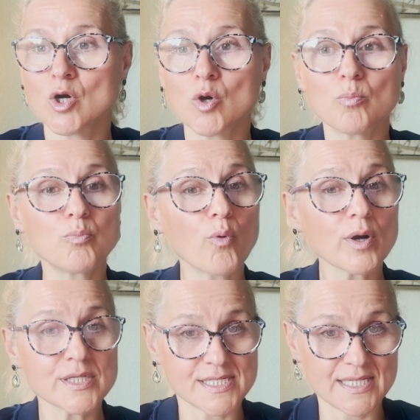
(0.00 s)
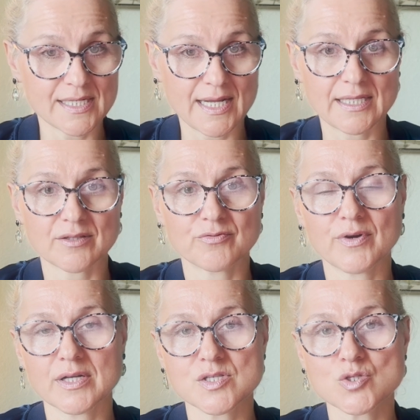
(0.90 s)
board designated
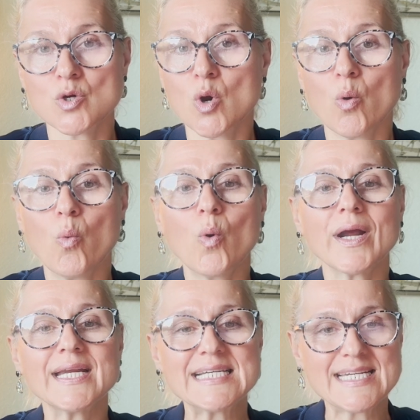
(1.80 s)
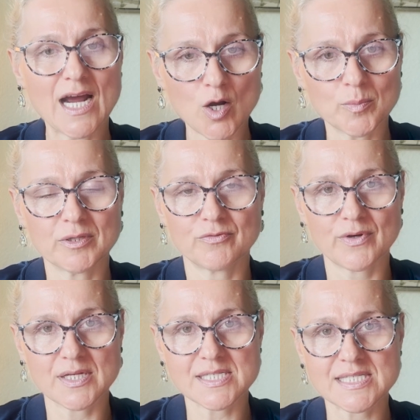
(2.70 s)
funds or endowment
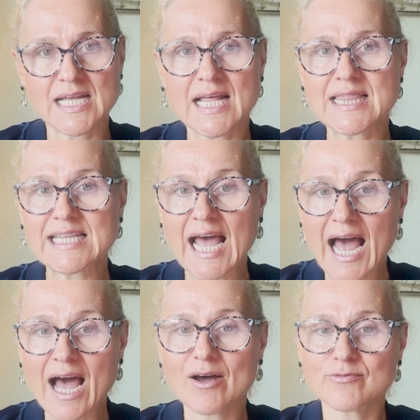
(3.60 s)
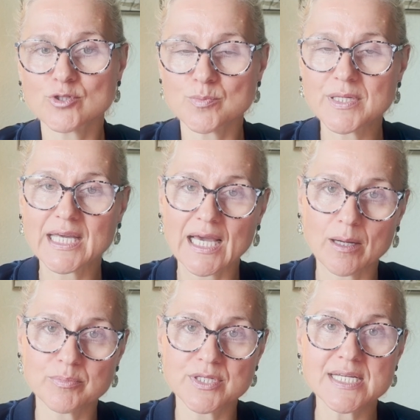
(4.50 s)
funds that have to be
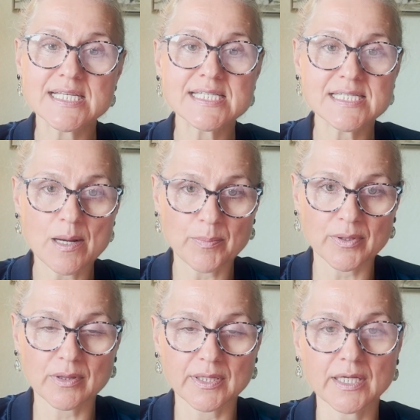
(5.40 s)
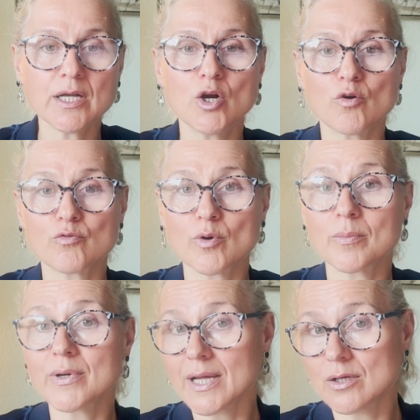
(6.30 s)
kept separately from
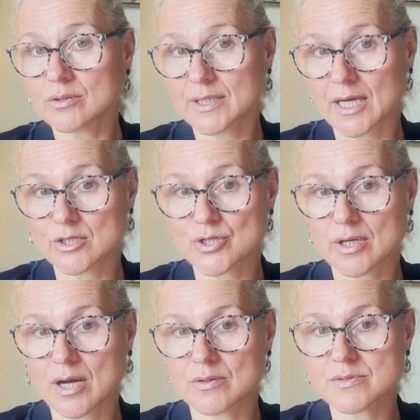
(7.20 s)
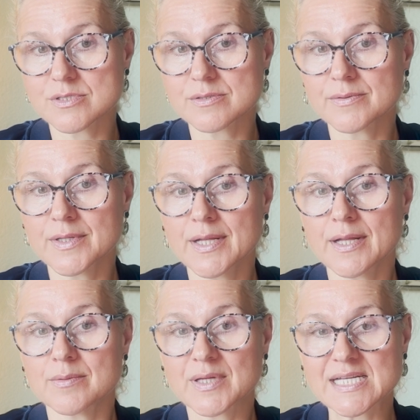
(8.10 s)
regular cash accounts
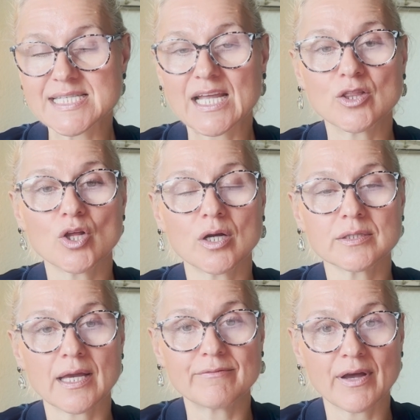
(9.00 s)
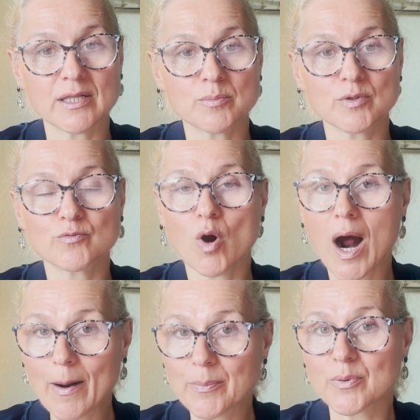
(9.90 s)
because they're not available
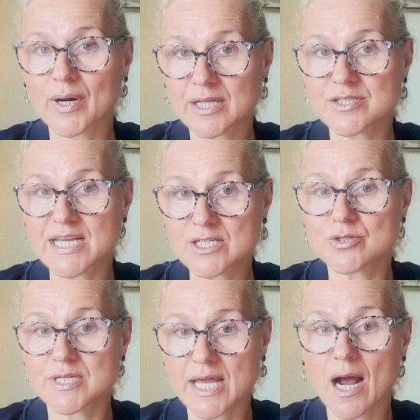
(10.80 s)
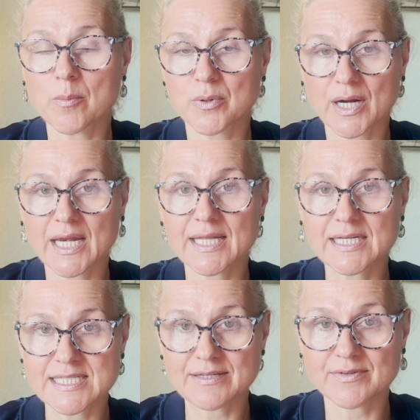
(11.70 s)
for day-to-day operating
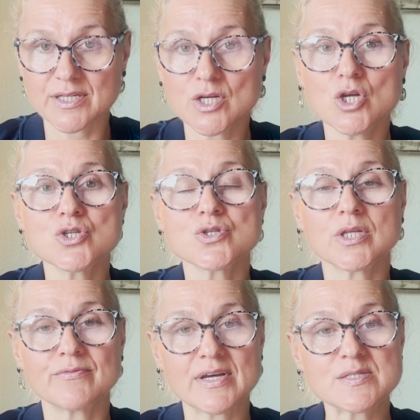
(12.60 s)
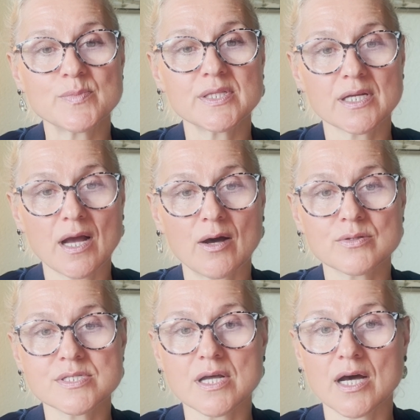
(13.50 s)
activity. So investment
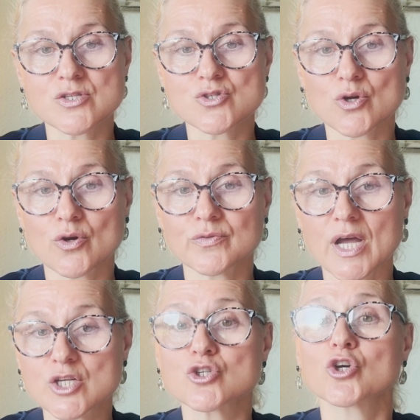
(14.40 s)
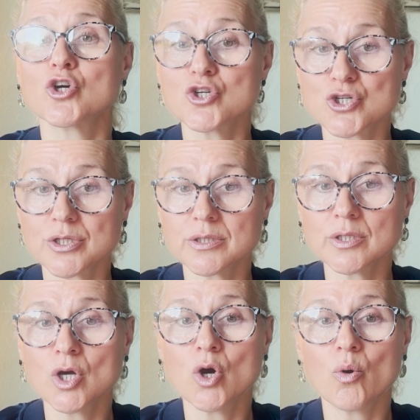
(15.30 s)
accounts are served as a
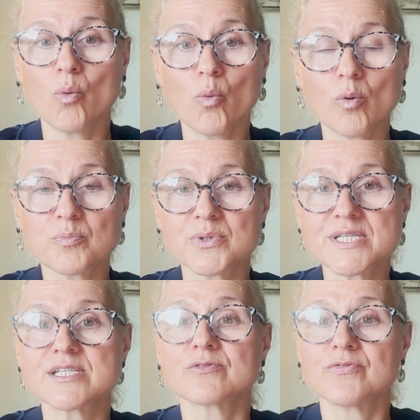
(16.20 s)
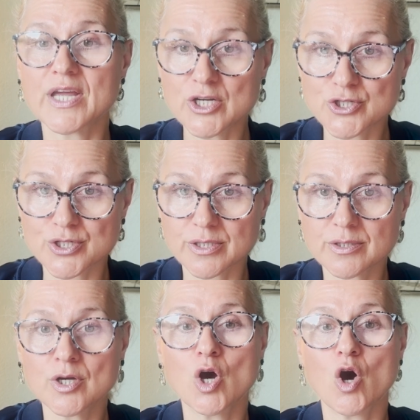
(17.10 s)
cushion or
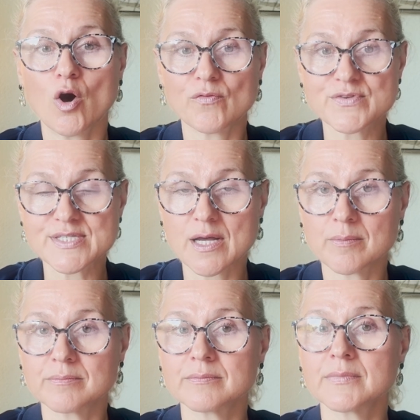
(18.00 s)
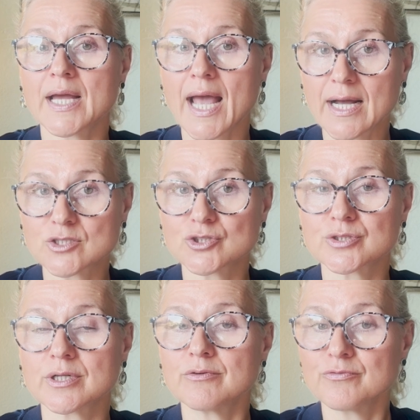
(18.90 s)
preservation of some
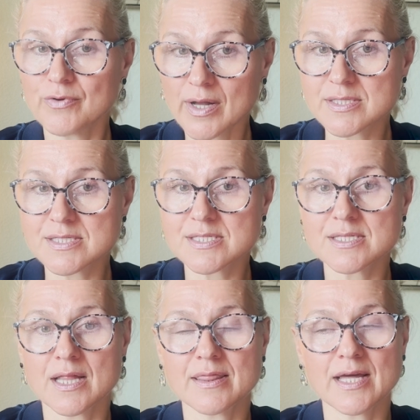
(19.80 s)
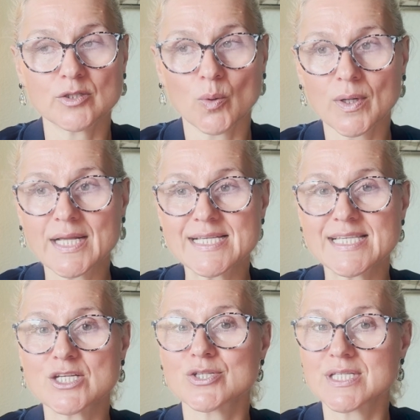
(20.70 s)
extra funds that
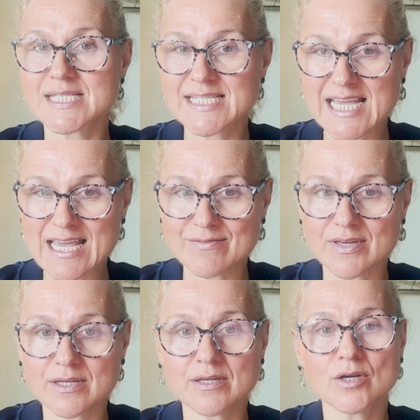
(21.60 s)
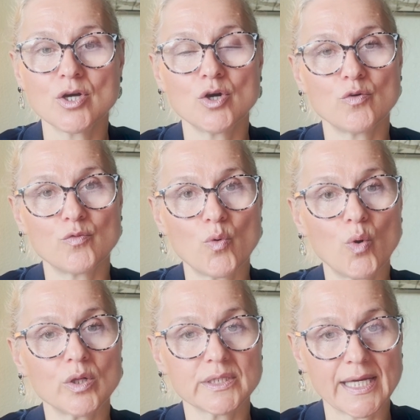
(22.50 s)
organization is saving
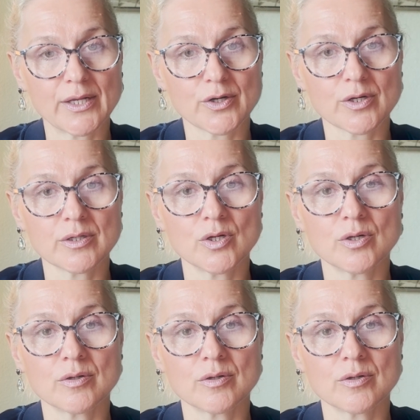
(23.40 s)
for later